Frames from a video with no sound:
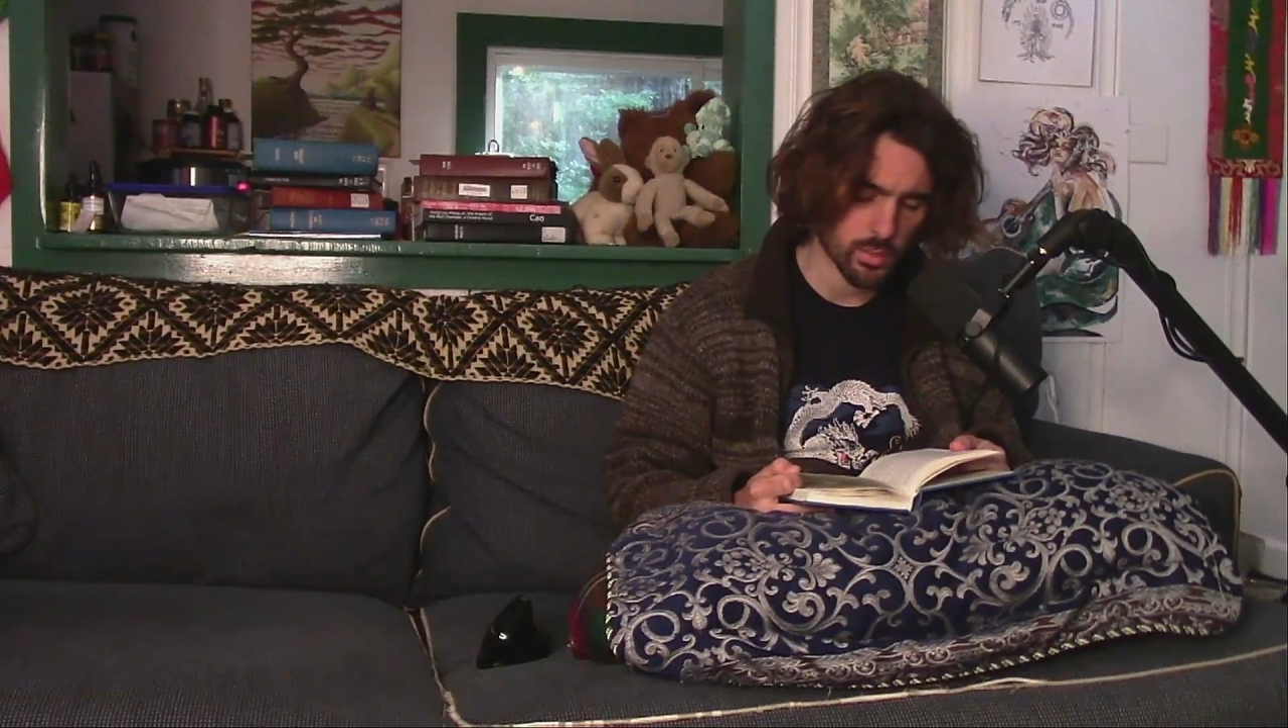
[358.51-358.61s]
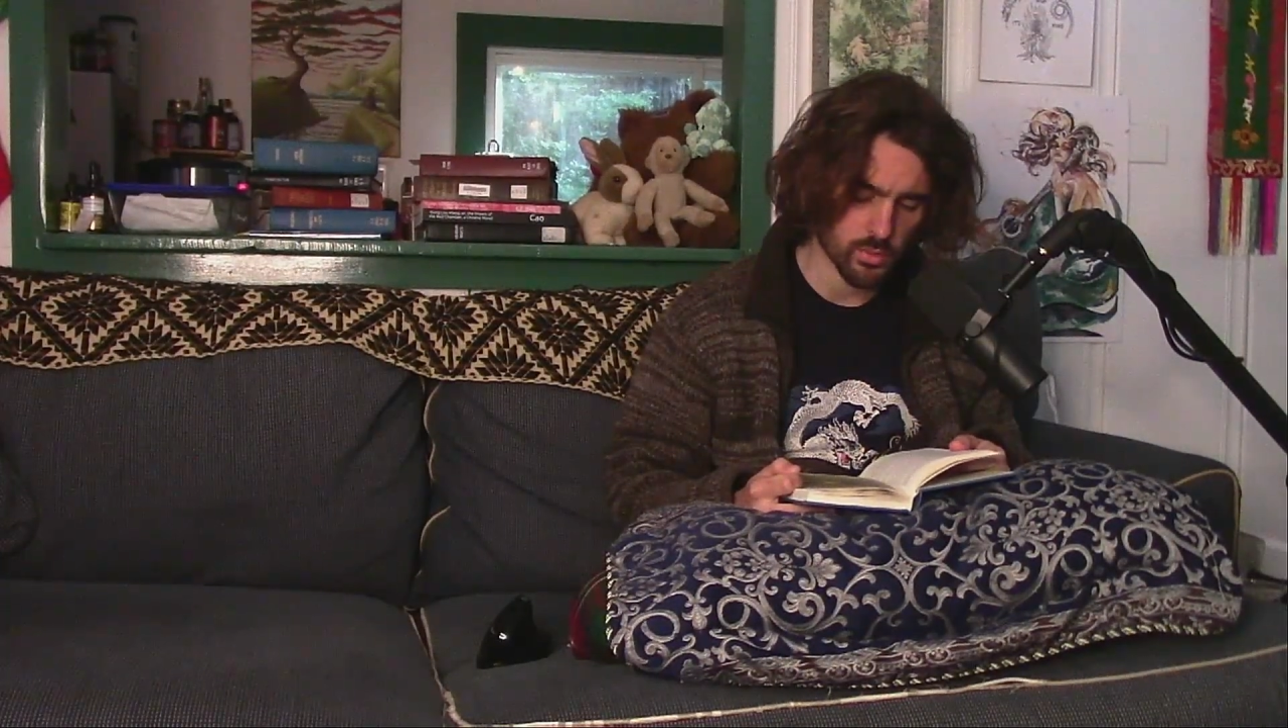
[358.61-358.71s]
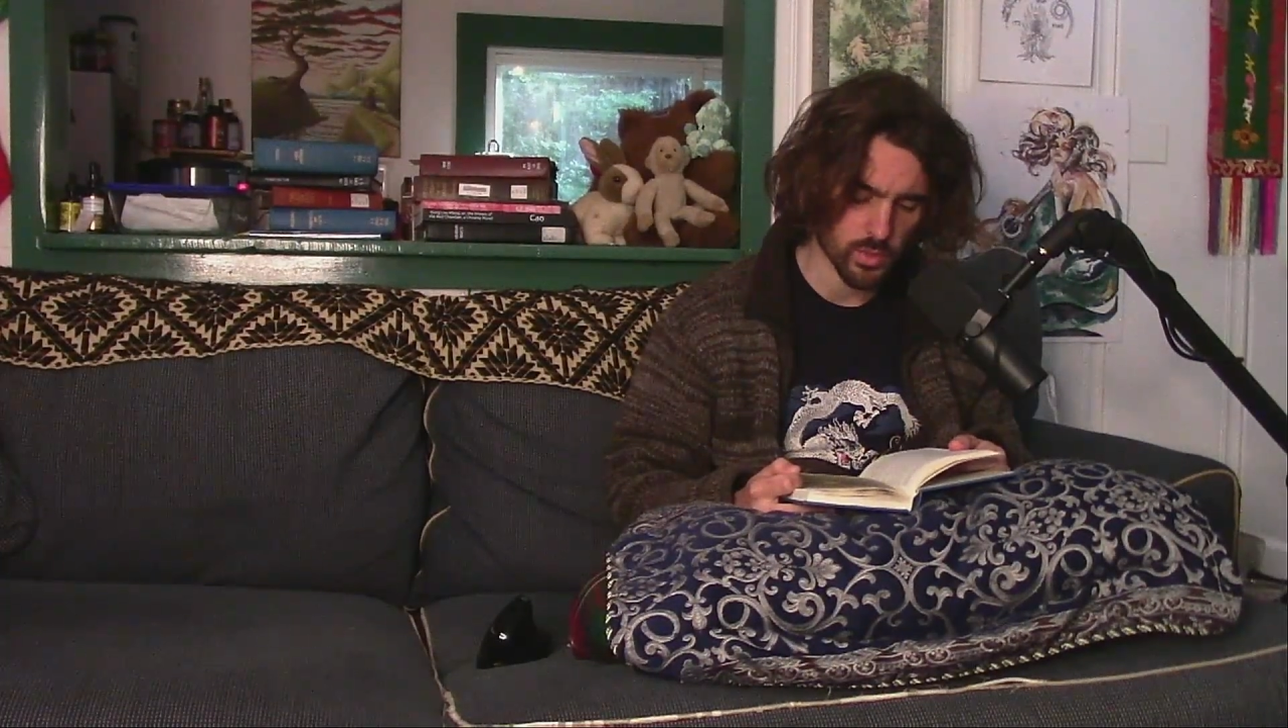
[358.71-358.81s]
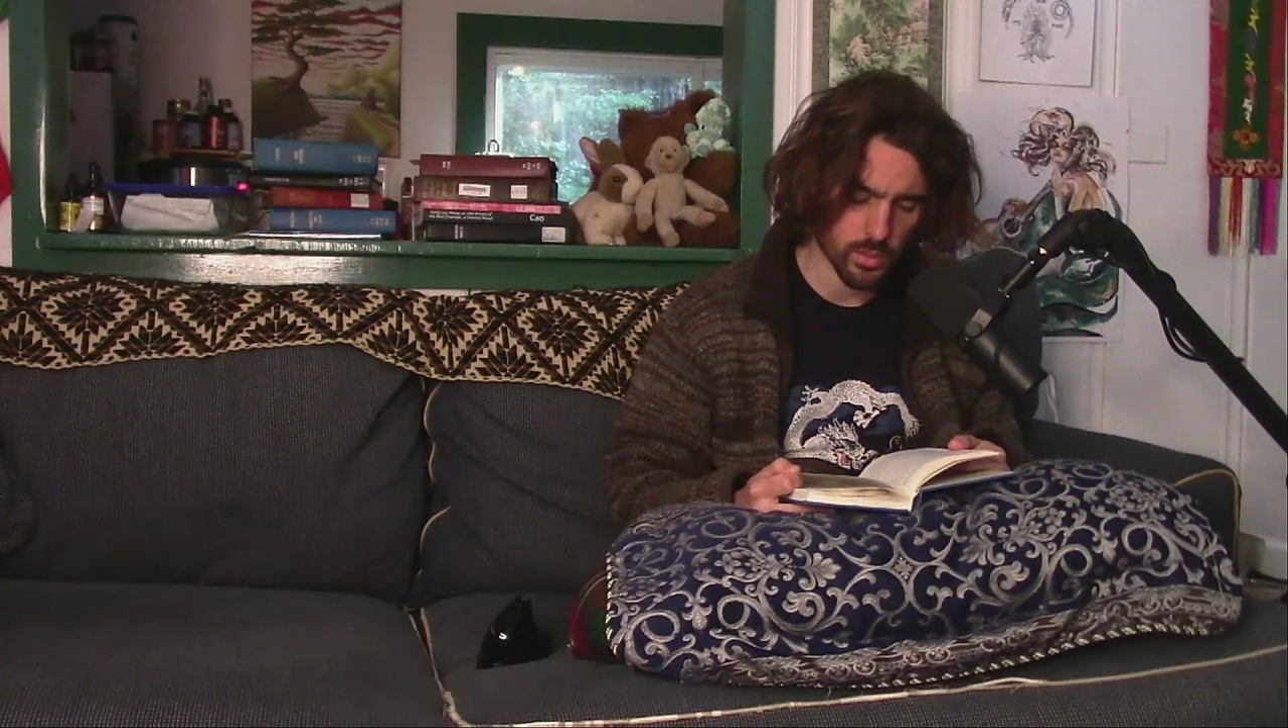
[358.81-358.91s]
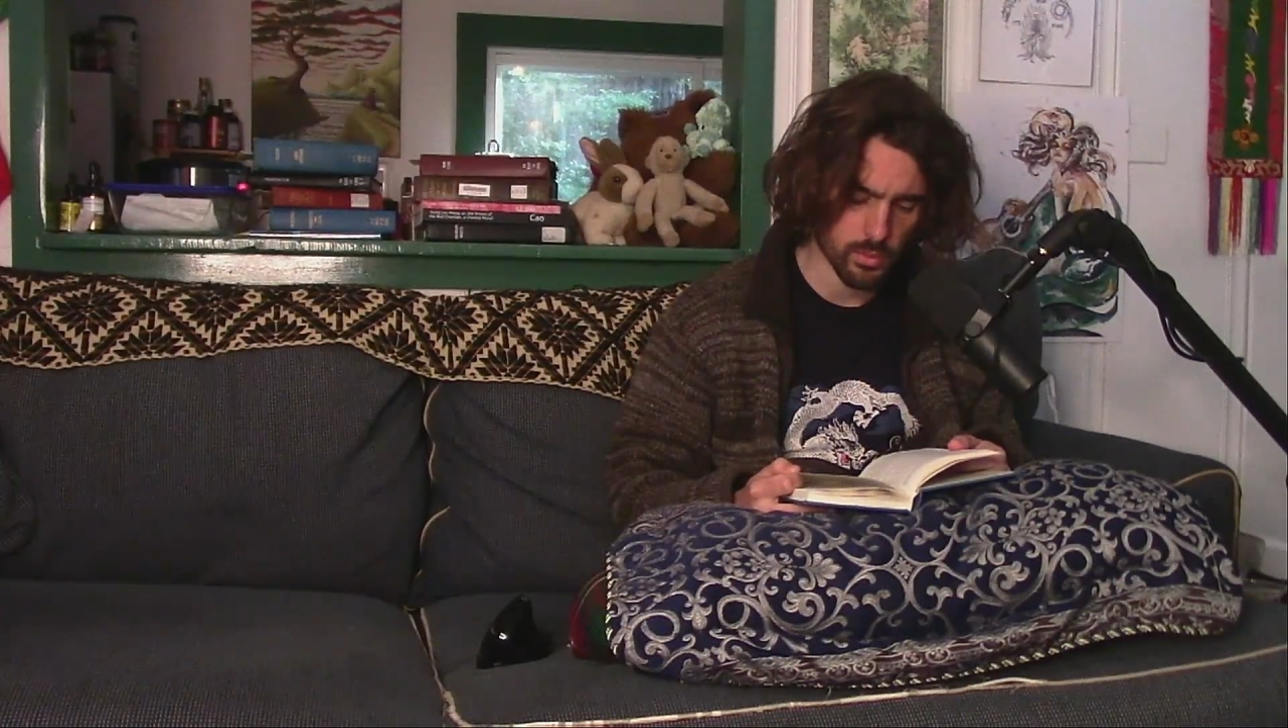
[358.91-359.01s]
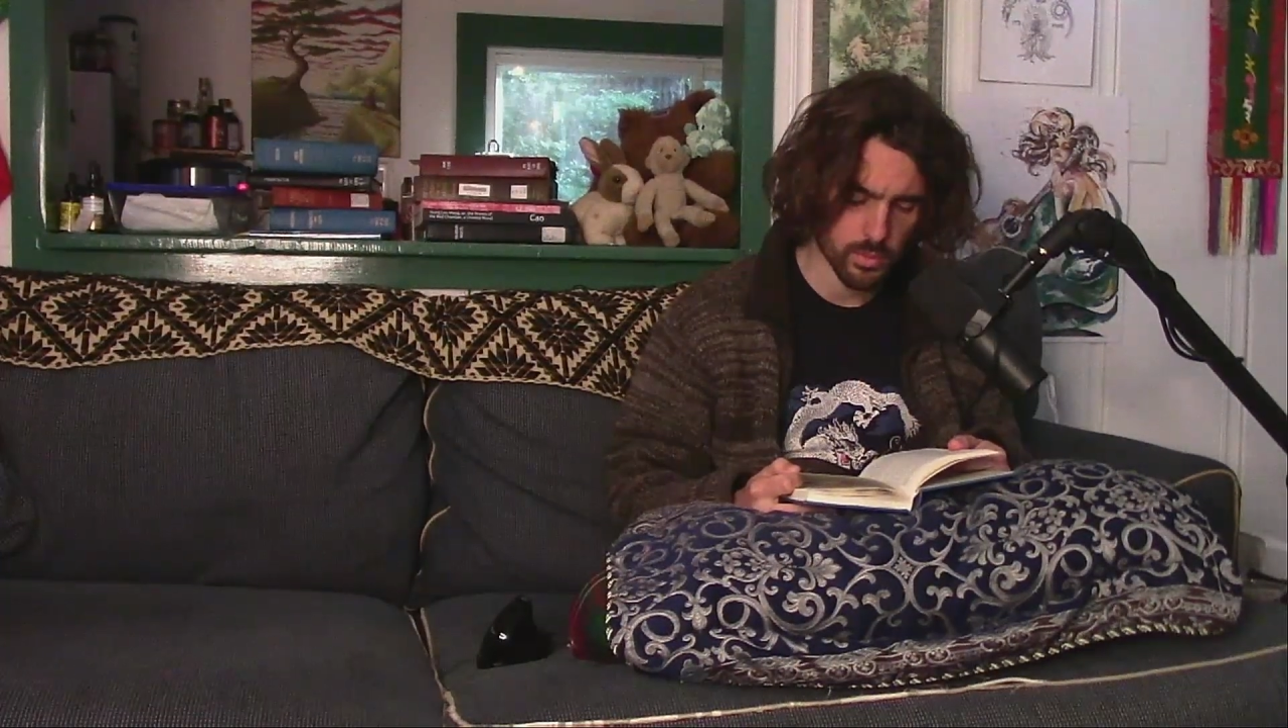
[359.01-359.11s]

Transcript: from.